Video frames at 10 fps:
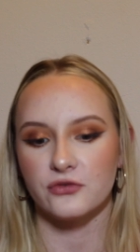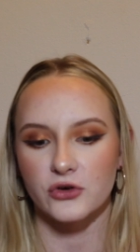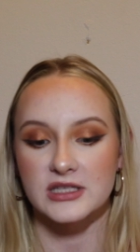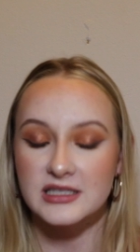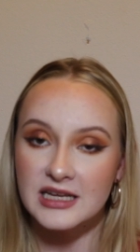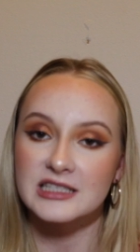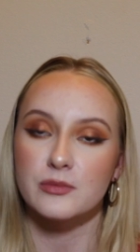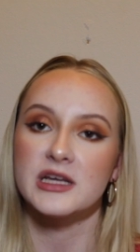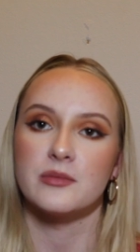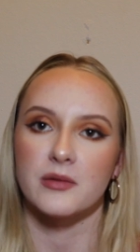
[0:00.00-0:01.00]
foot
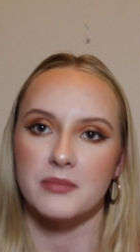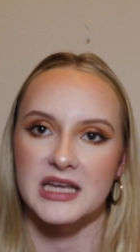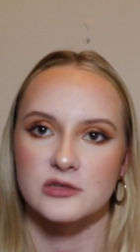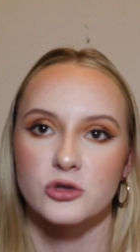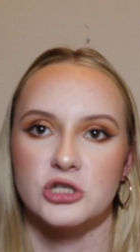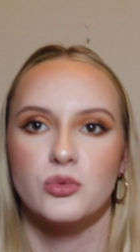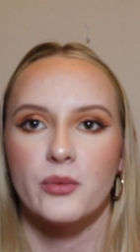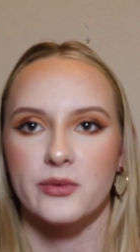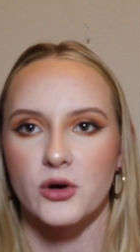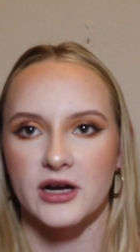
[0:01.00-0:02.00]
since Miedema missed, which is
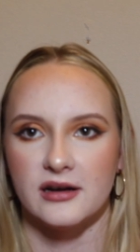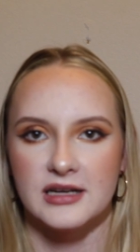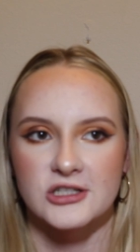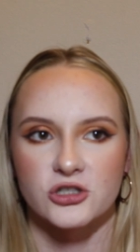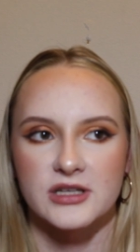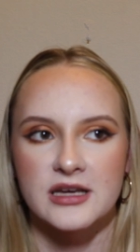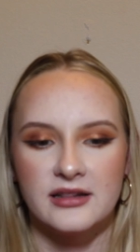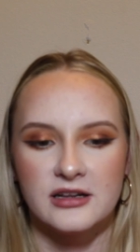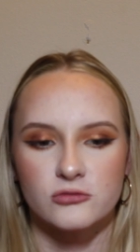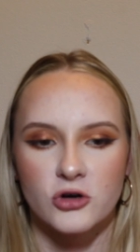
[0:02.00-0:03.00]
what we wanted initially.
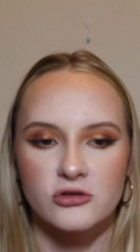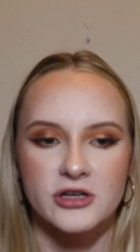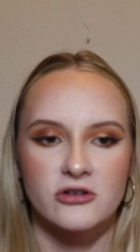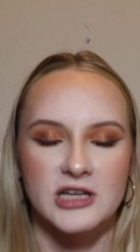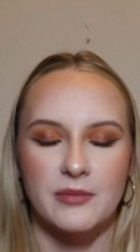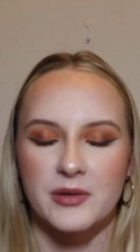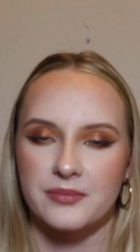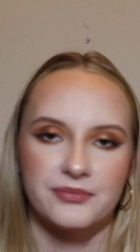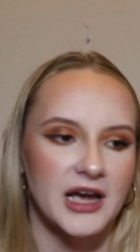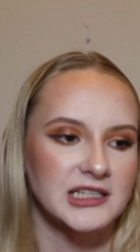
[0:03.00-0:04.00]
And then Rose goes up
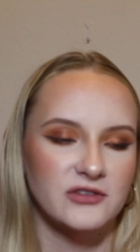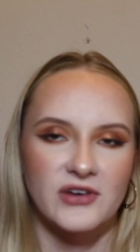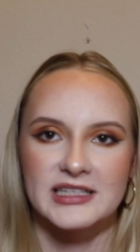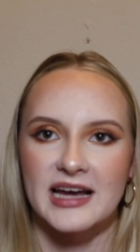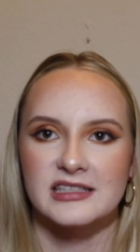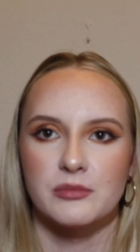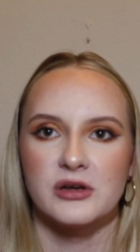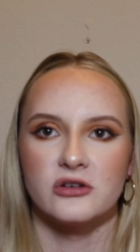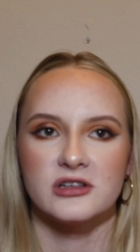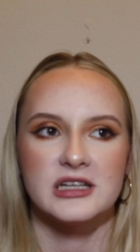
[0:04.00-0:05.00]
and has a fantastic
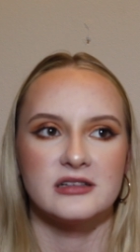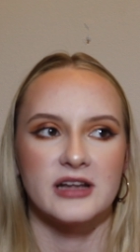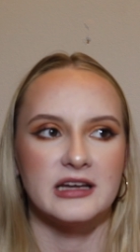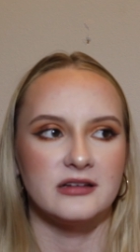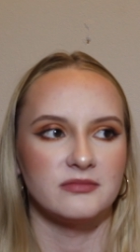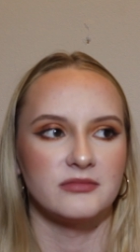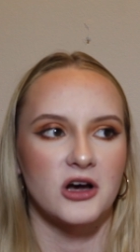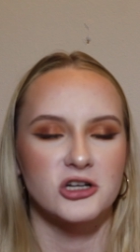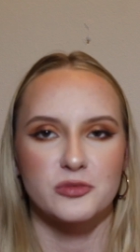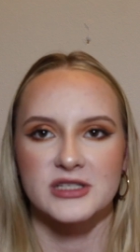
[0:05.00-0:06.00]
penalty, like
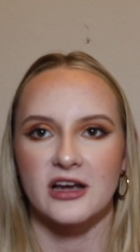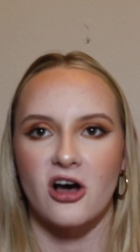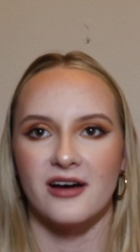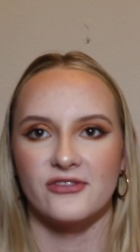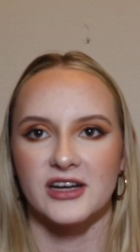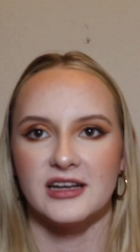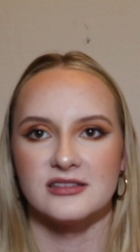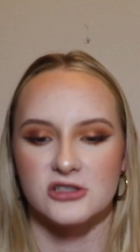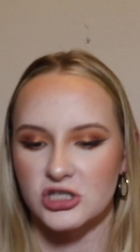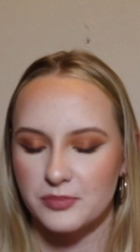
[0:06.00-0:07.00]
100%
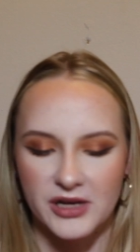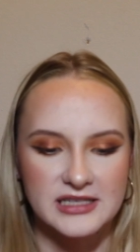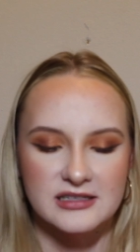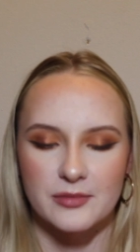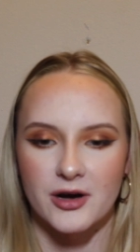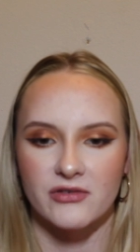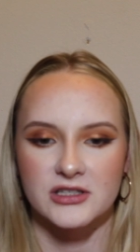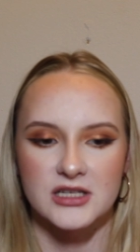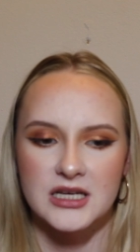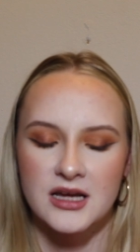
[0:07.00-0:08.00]
confidence, just places it
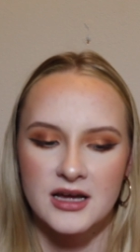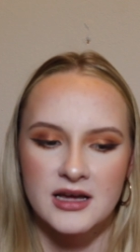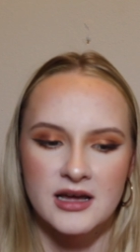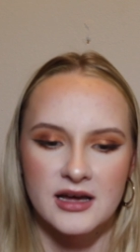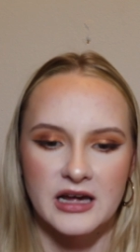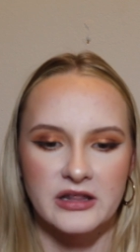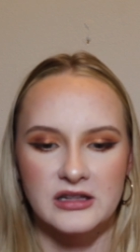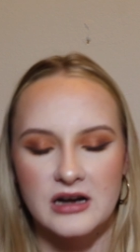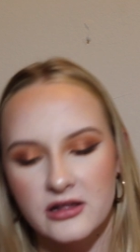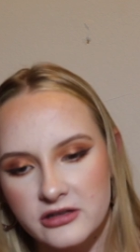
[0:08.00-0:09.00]
perfectly. And then
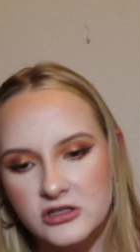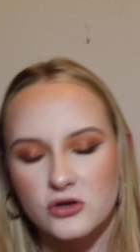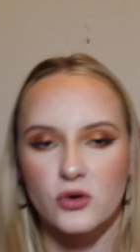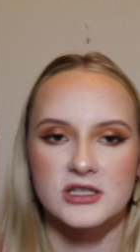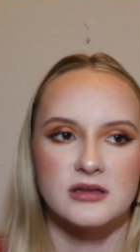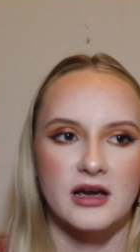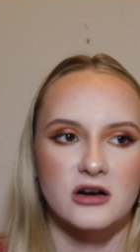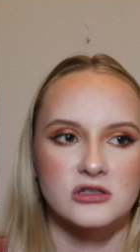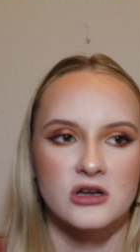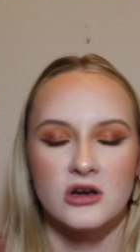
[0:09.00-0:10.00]
the Netherlands scores
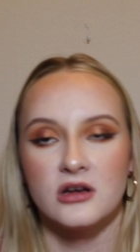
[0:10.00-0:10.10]
theirs.